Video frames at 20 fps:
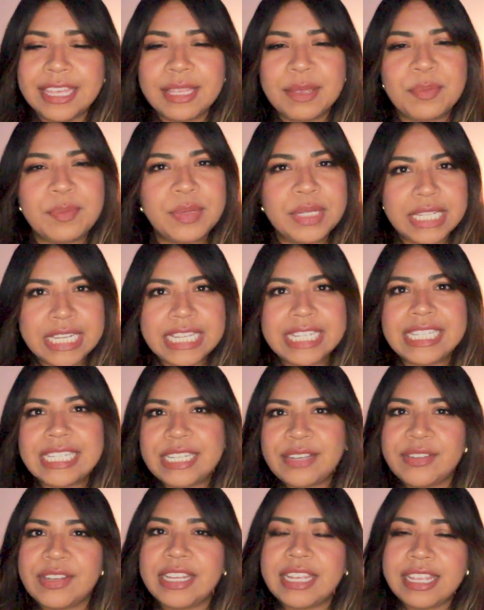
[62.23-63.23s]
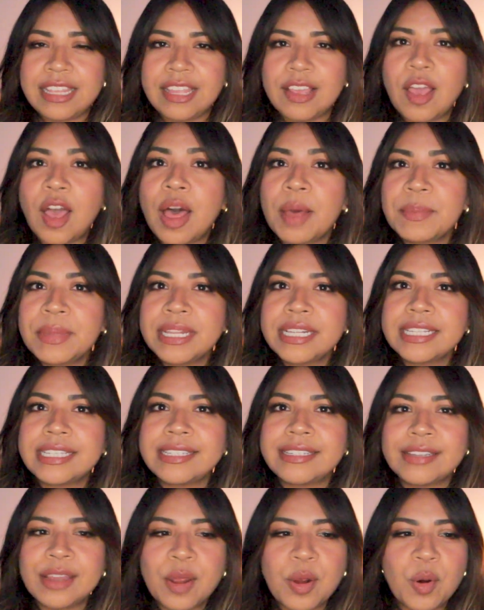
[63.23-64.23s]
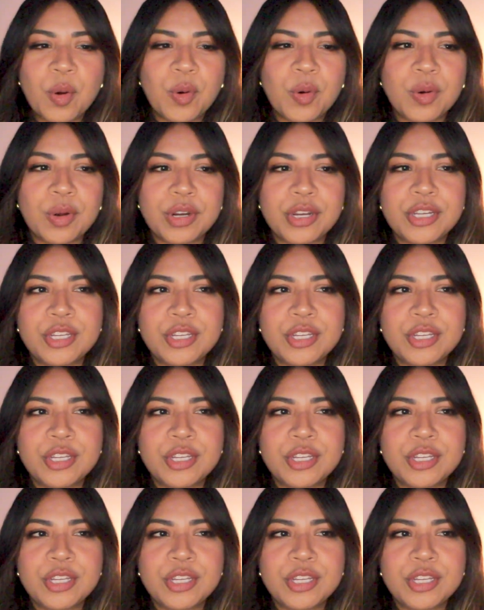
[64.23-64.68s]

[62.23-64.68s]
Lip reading: then please leave it in the comments or